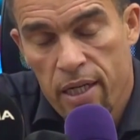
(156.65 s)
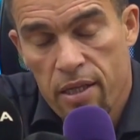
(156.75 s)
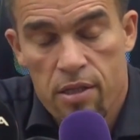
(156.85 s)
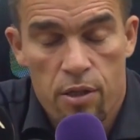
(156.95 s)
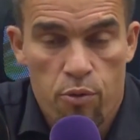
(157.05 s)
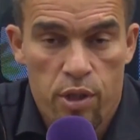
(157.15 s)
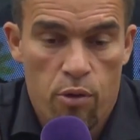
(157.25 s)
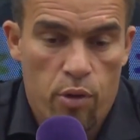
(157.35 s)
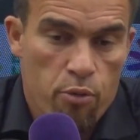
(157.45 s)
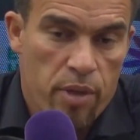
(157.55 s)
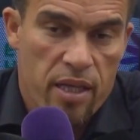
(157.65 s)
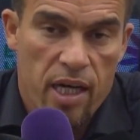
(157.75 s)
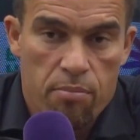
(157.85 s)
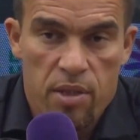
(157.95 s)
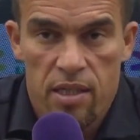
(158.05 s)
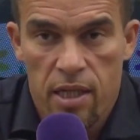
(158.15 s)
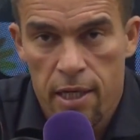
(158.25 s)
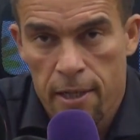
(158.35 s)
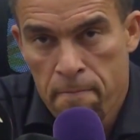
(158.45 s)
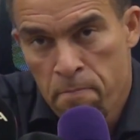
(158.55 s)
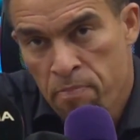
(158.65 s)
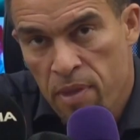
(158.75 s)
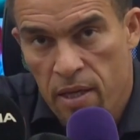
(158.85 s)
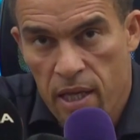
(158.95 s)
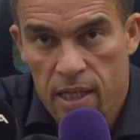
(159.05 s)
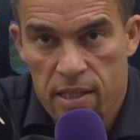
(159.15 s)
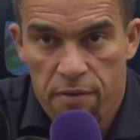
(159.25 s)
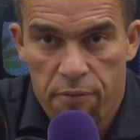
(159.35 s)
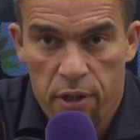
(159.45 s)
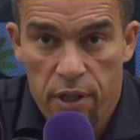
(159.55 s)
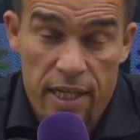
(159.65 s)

and this is the reason when you make that mistake, then it's difficult.